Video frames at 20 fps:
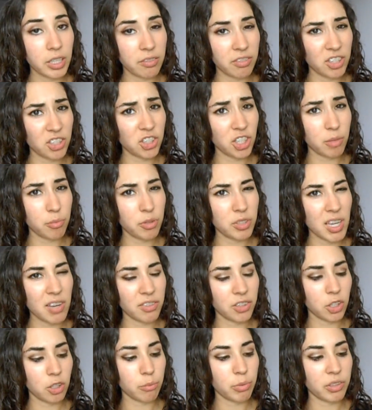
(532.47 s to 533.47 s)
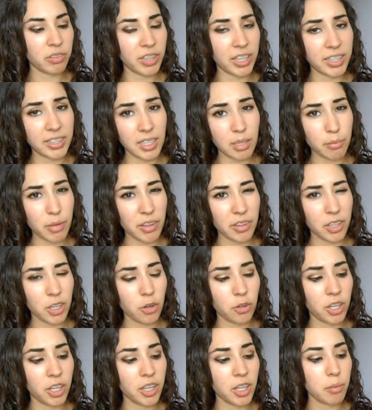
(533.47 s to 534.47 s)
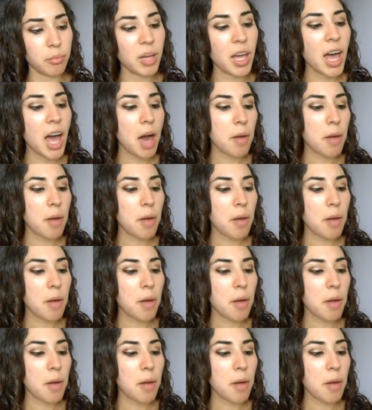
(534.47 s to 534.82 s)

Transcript: Even the shampoos have a little bit of like dimethicone in them.